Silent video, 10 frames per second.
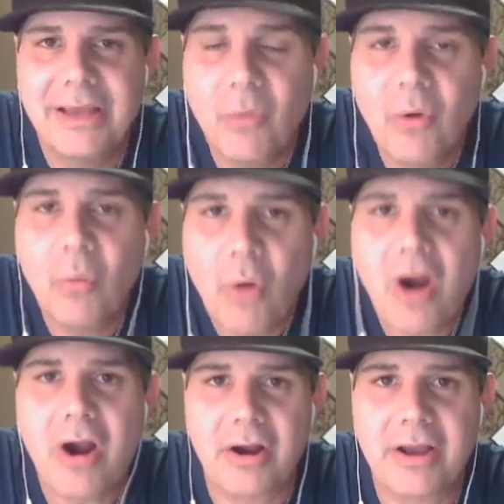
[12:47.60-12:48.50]
It will
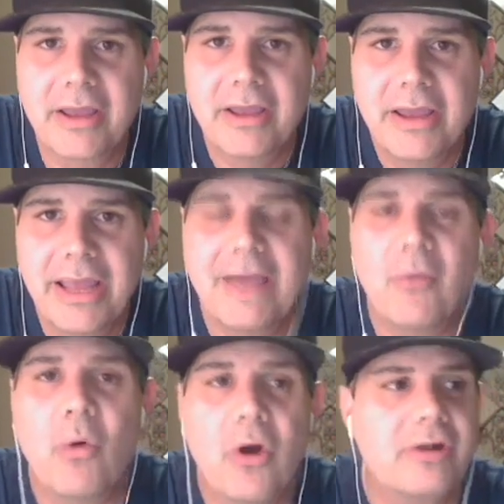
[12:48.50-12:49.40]
work.
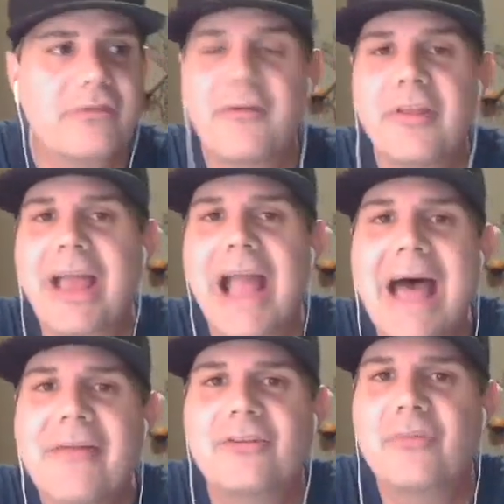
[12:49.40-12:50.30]
It worked for the
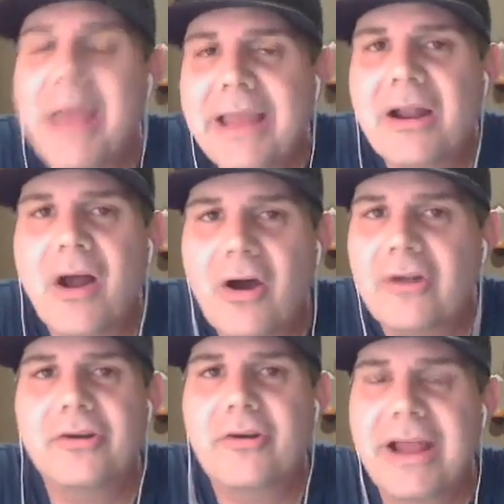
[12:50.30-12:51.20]
guy that's making
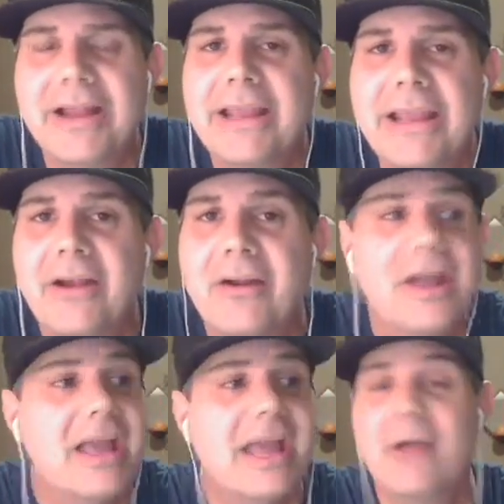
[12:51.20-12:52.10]
$100,000 a
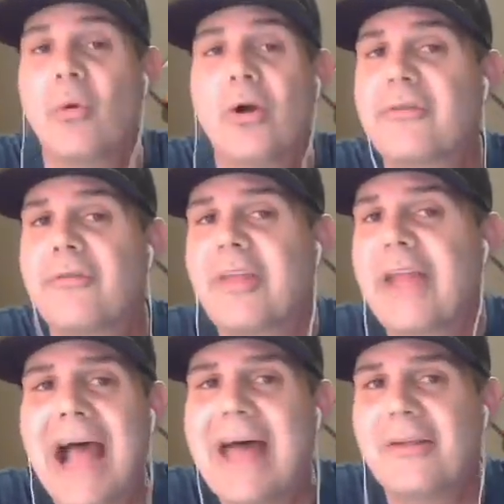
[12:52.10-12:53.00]
year. It worked
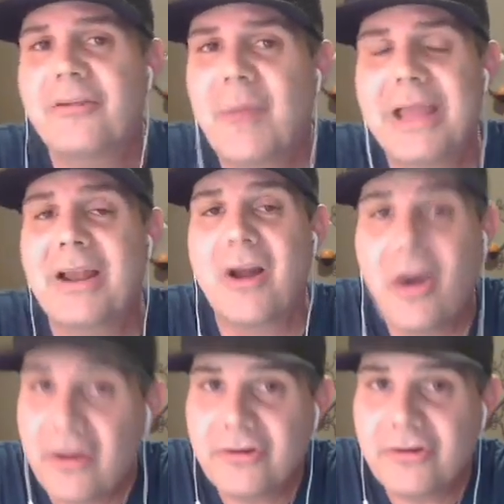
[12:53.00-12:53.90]
for the guy that's making
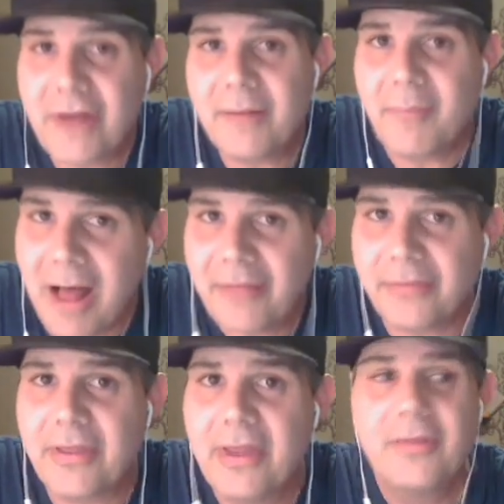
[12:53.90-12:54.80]
$100,000 a
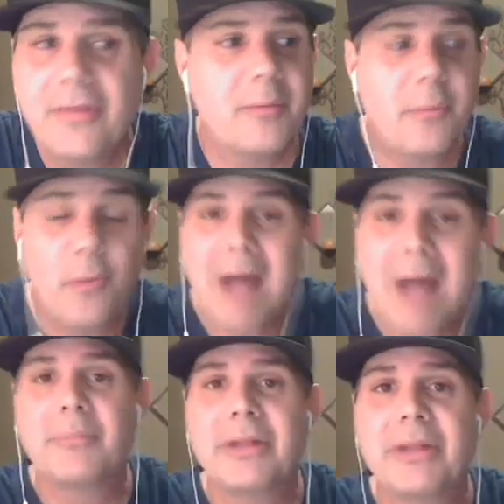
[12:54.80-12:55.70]
month. They're
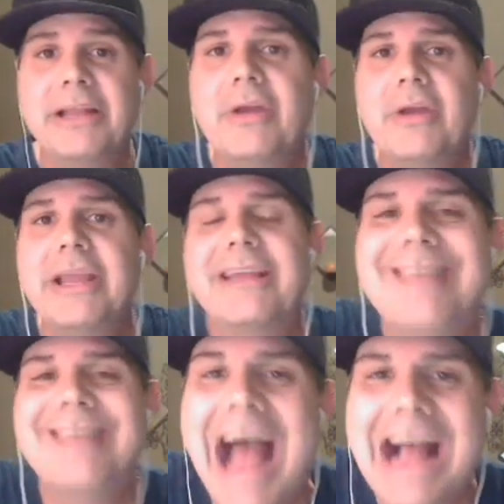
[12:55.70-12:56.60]
probably doing
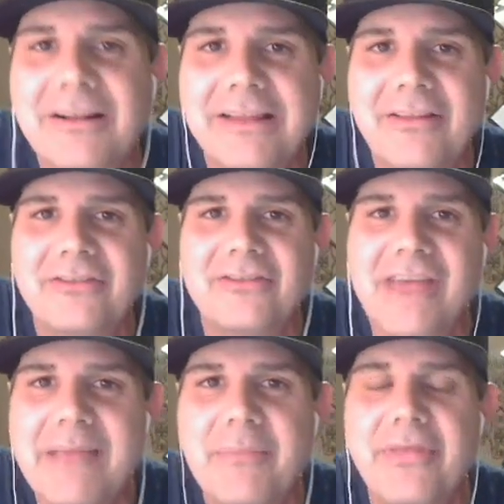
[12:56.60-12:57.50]
exactly the
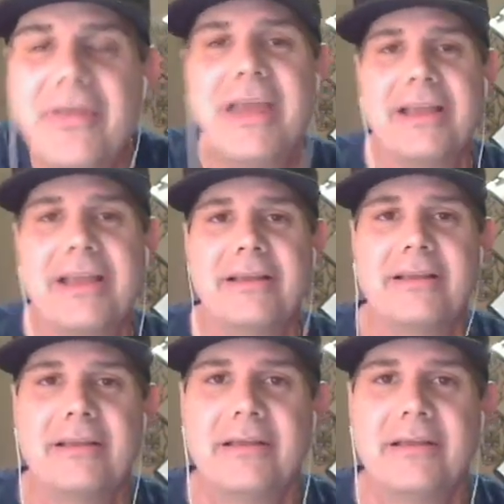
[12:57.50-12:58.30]
same thing.